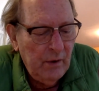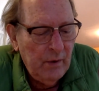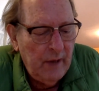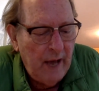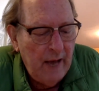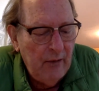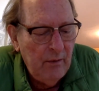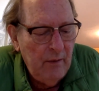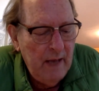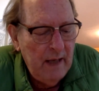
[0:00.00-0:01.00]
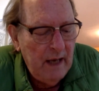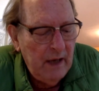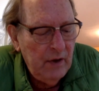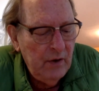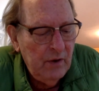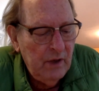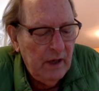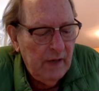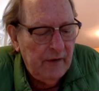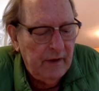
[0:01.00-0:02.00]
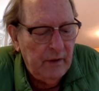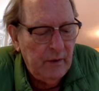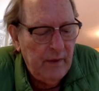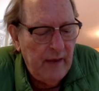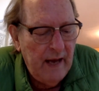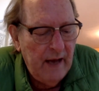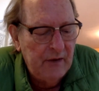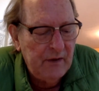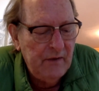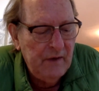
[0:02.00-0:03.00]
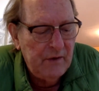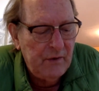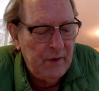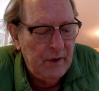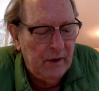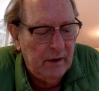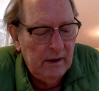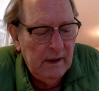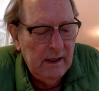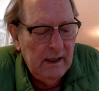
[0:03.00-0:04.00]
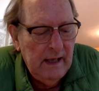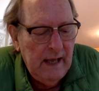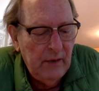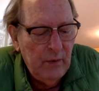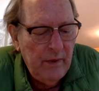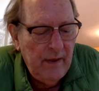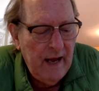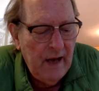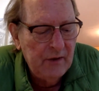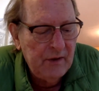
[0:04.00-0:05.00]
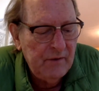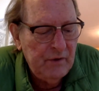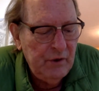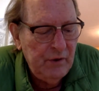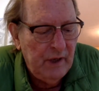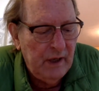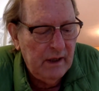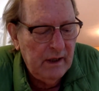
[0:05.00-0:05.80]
when I will make a new covenant with the house of Israel and with the house of Judah.